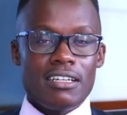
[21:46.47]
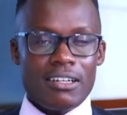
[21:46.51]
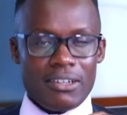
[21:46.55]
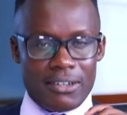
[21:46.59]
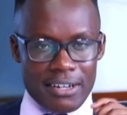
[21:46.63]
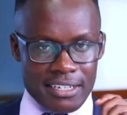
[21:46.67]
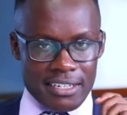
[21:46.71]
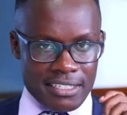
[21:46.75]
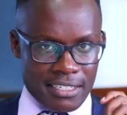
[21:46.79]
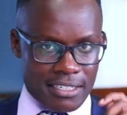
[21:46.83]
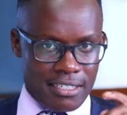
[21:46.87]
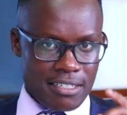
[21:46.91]

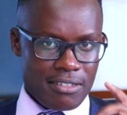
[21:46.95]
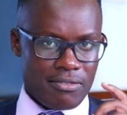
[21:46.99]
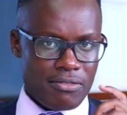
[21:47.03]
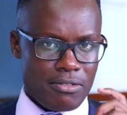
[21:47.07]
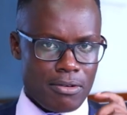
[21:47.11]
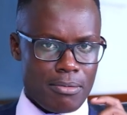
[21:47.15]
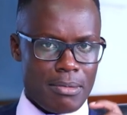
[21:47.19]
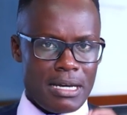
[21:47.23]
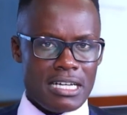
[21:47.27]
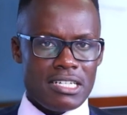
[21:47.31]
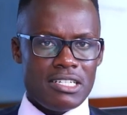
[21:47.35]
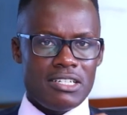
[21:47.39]
Credit
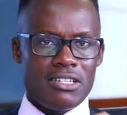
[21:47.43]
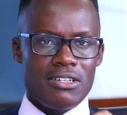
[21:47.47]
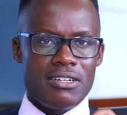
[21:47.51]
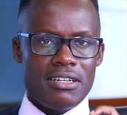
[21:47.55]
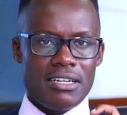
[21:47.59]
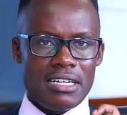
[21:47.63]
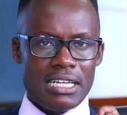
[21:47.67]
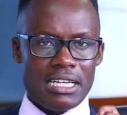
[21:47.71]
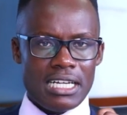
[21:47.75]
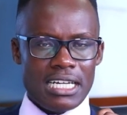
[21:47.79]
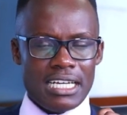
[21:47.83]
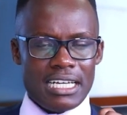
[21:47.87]

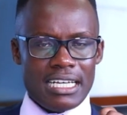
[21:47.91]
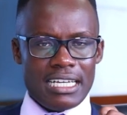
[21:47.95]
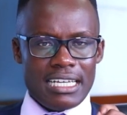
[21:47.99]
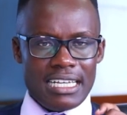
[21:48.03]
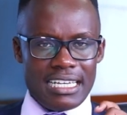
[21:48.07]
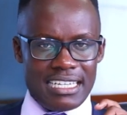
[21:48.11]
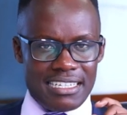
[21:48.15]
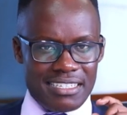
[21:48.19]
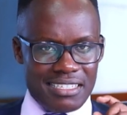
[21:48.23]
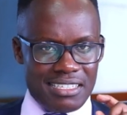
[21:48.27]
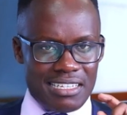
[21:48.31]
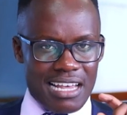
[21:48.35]
information
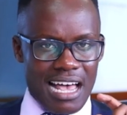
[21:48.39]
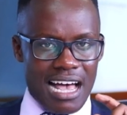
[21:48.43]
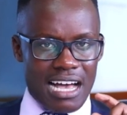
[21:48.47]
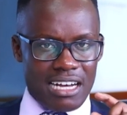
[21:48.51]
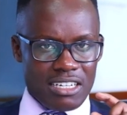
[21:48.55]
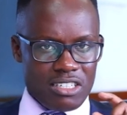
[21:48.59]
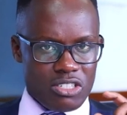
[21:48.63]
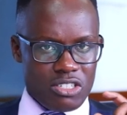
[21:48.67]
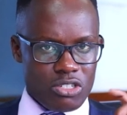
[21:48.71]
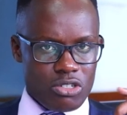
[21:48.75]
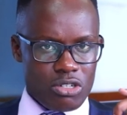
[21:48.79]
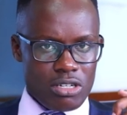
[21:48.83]
is
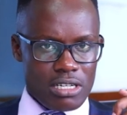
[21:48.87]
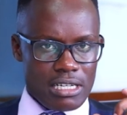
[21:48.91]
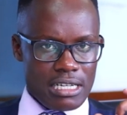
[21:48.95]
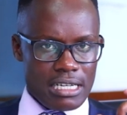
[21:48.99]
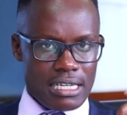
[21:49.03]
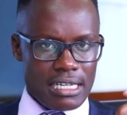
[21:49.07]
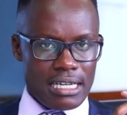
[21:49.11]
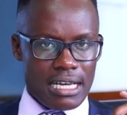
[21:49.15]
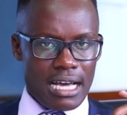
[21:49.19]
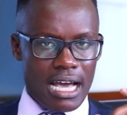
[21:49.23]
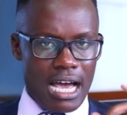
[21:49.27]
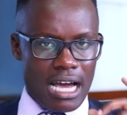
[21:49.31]

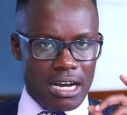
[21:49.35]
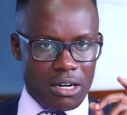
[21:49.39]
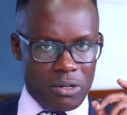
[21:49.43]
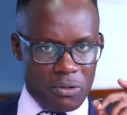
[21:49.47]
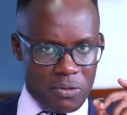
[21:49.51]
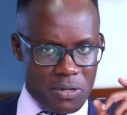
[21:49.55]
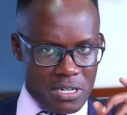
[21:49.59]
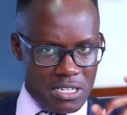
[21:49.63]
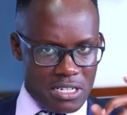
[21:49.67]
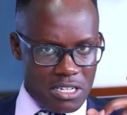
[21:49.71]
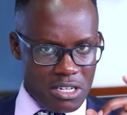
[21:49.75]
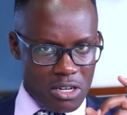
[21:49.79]
actually a
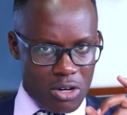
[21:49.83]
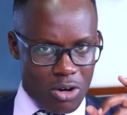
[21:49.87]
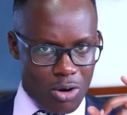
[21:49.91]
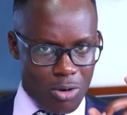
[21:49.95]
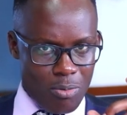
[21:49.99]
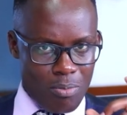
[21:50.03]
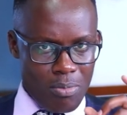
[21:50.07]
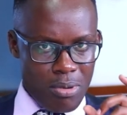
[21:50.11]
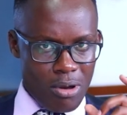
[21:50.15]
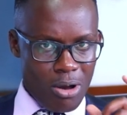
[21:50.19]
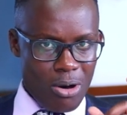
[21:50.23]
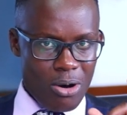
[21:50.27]

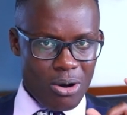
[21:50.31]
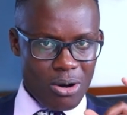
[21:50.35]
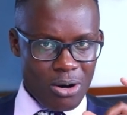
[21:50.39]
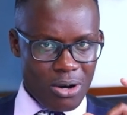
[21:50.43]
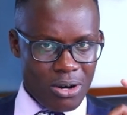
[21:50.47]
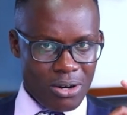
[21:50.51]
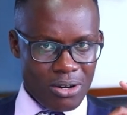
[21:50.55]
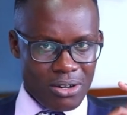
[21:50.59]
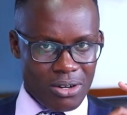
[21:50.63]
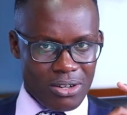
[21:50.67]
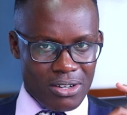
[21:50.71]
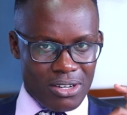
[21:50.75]
critical
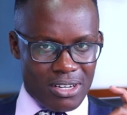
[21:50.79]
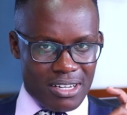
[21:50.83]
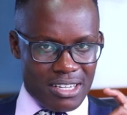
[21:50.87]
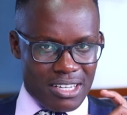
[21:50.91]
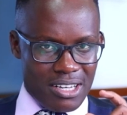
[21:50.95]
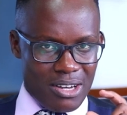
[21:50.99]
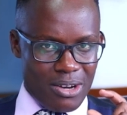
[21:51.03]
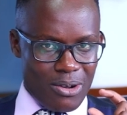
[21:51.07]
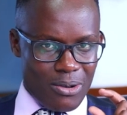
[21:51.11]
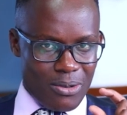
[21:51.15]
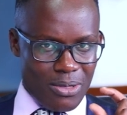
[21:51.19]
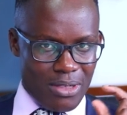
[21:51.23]
block,
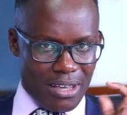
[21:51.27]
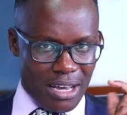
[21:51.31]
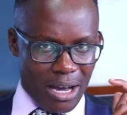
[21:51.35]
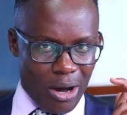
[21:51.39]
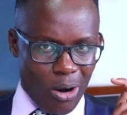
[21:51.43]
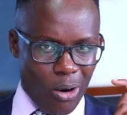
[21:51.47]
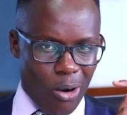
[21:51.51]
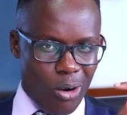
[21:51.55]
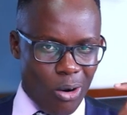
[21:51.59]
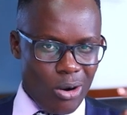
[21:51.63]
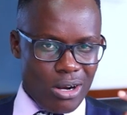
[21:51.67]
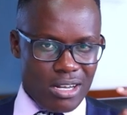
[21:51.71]
the
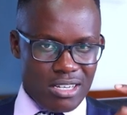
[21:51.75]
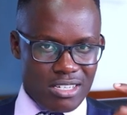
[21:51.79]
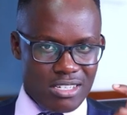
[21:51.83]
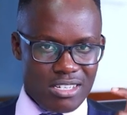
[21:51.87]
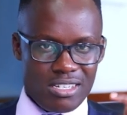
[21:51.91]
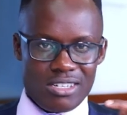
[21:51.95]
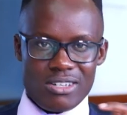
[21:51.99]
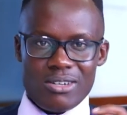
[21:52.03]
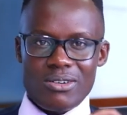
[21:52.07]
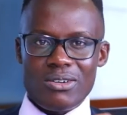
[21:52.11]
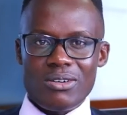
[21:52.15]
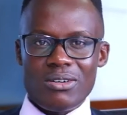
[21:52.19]

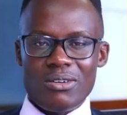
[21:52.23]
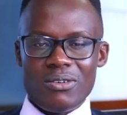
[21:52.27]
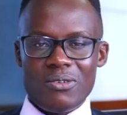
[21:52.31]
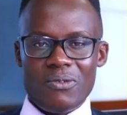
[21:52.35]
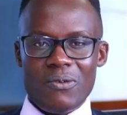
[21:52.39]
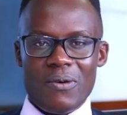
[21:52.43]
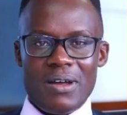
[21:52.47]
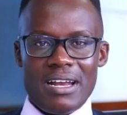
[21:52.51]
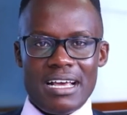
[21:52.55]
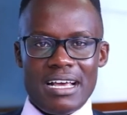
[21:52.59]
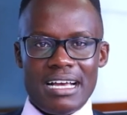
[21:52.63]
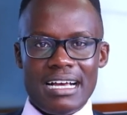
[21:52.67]
cornerstone
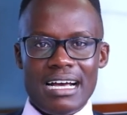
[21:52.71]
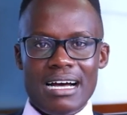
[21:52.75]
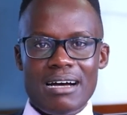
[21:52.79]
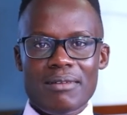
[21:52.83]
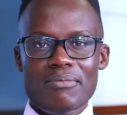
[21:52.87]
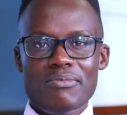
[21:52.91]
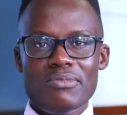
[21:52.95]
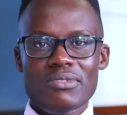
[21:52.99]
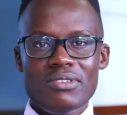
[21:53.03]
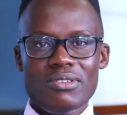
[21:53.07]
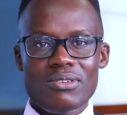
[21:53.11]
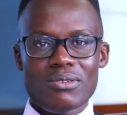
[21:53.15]
when it
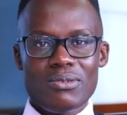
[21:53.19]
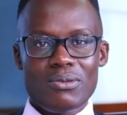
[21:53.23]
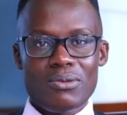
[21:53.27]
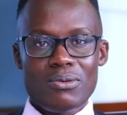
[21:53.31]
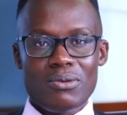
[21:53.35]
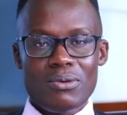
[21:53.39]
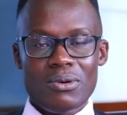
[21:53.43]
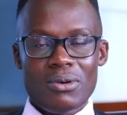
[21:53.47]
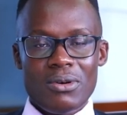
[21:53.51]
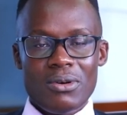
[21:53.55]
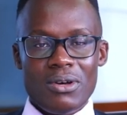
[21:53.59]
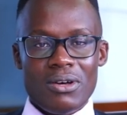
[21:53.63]
comes
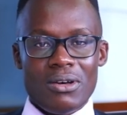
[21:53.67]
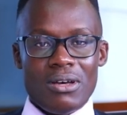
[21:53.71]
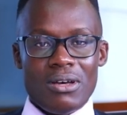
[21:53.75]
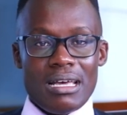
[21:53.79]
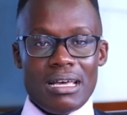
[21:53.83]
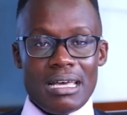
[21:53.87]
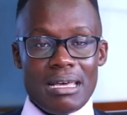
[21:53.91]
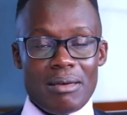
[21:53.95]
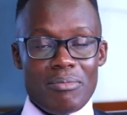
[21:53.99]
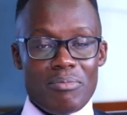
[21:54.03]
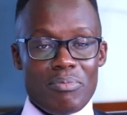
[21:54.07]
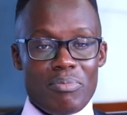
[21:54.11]
to
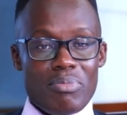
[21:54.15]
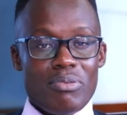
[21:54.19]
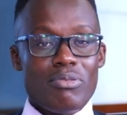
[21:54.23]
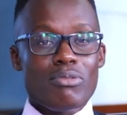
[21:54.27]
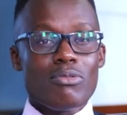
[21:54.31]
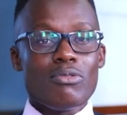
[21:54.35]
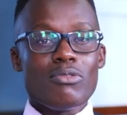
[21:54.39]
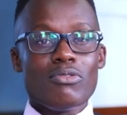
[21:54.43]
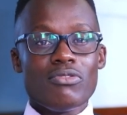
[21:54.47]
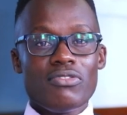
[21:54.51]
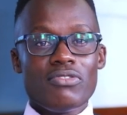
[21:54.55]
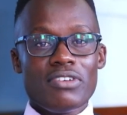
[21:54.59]

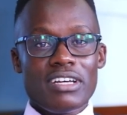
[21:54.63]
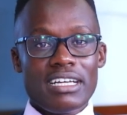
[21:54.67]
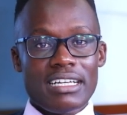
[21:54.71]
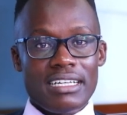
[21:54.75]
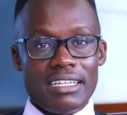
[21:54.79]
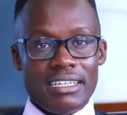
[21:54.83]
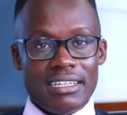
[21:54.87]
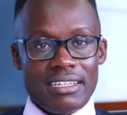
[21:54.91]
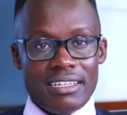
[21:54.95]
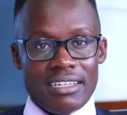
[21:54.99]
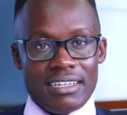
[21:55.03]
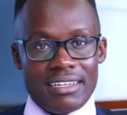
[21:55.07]

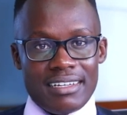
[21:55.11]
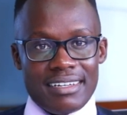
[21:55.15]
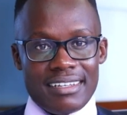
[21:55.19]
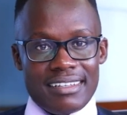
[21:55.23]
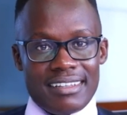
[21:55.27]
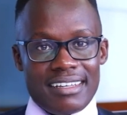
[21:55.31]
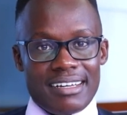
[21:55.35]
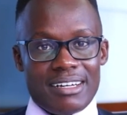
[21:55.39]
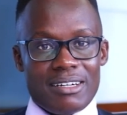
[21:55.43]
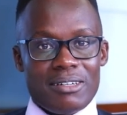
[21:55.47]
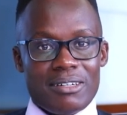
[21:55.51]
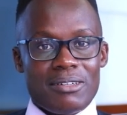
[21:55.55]
improving
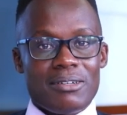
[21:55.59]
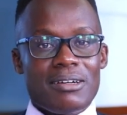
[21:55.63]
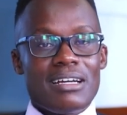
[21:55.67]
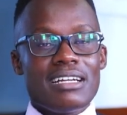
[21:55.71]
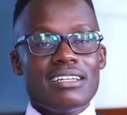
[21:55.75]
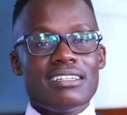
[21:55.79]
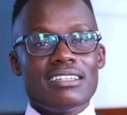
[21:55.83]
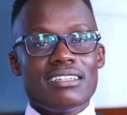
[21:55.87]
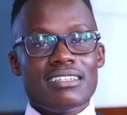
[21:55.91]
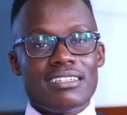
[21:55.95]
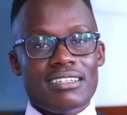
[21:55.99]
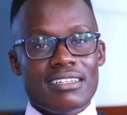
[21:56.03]
the
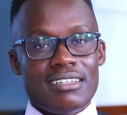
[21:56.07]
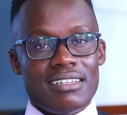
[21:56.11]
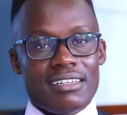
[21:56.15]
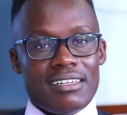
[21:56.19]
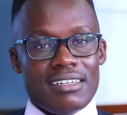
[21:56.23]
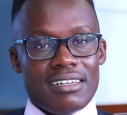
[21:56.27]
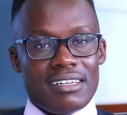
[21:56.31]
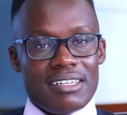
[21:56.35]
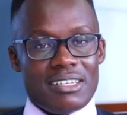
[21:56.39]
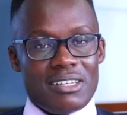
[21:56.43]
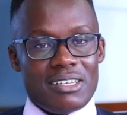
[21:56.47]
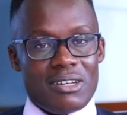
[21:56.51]
credit
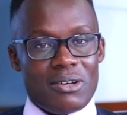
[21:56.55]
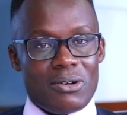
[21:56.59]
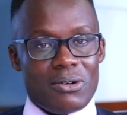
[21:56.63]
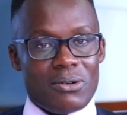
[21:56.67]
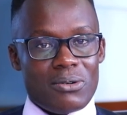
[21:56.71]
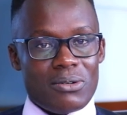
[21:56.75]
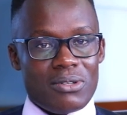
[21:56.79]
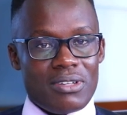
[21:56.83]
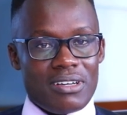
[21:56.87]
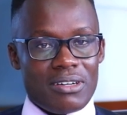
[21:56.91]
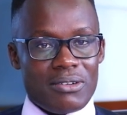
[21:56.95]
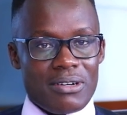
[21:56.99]

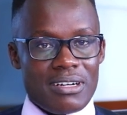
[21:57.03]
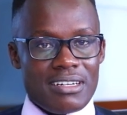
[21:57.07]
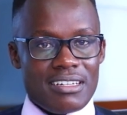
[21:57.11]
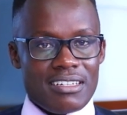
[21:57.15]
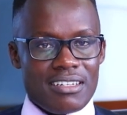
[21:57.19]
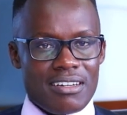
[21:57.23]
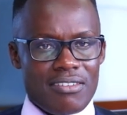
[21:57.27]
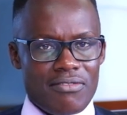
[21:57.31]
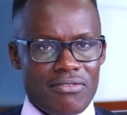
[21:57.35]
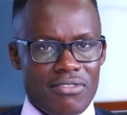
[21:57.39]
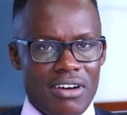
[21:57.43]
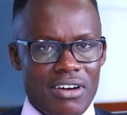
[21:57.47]
the
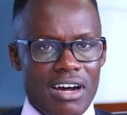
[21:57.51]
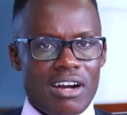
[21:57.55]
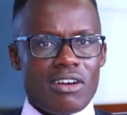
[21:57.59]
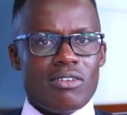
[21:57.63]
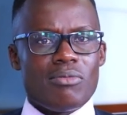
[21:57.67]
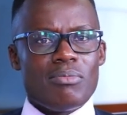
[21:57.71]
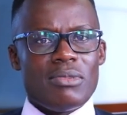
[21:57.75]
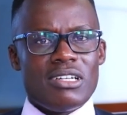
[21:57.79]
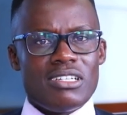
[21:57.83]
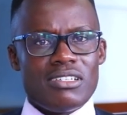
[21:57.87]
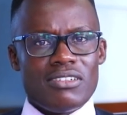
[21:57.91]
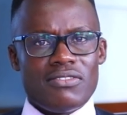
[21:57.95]
credit
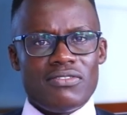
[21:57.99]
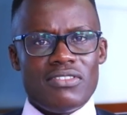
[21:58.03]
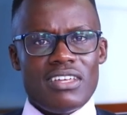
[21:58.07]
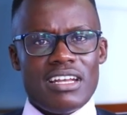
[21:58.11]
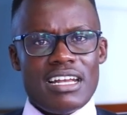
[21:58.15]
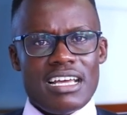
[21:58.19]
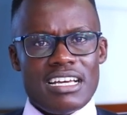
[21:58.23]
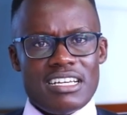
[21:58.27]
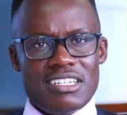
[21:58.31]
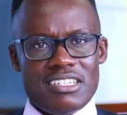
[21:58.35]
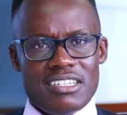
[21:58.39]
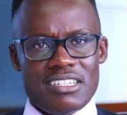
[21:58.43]
environment of
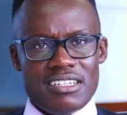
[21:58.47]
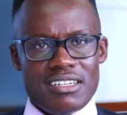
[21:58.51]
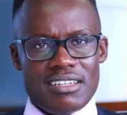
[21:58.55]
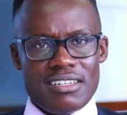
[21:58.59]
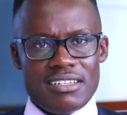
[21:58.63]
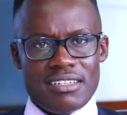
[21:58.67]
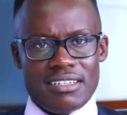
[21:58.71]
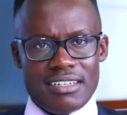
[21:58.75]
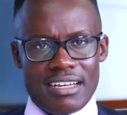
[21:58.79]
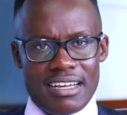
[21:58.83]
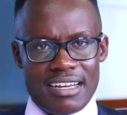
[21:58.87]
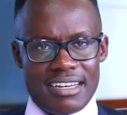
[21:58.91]
the
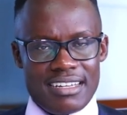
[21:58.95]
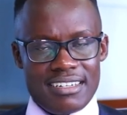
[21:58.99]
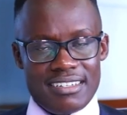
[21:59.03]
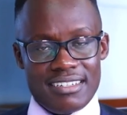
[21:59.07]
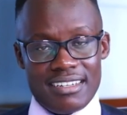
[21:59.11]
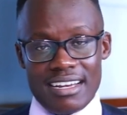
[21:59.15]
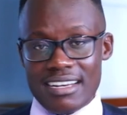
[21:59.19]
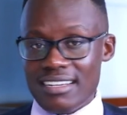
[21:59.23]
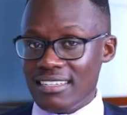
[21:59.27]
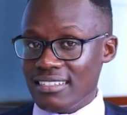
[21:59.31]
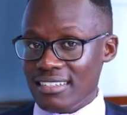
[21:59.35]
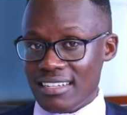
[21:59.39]
nation. And he
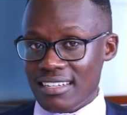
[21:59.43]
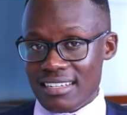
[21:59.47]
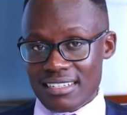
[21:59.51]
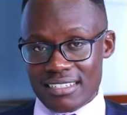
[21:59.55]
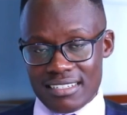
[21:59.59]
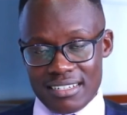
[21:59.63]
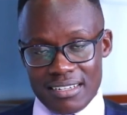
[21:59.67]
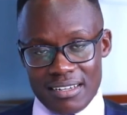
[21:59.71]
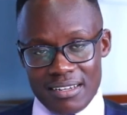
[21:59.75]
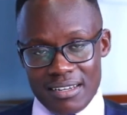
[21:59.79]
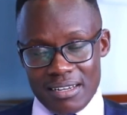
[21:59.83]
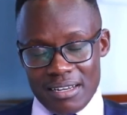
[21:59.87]
says
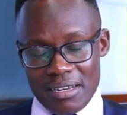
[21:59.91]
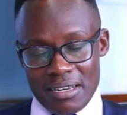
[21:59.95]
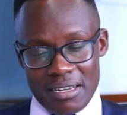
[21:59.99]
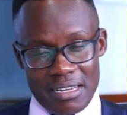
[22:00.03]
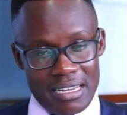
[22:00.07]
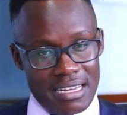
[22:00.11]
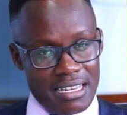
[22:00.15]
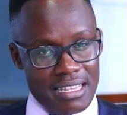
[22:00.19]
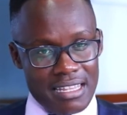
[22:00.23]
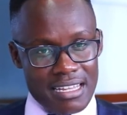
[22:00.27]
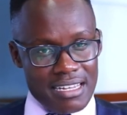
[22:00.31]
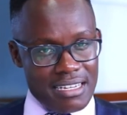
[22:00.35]
that
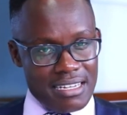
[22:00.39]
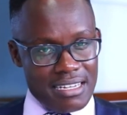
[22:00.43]
in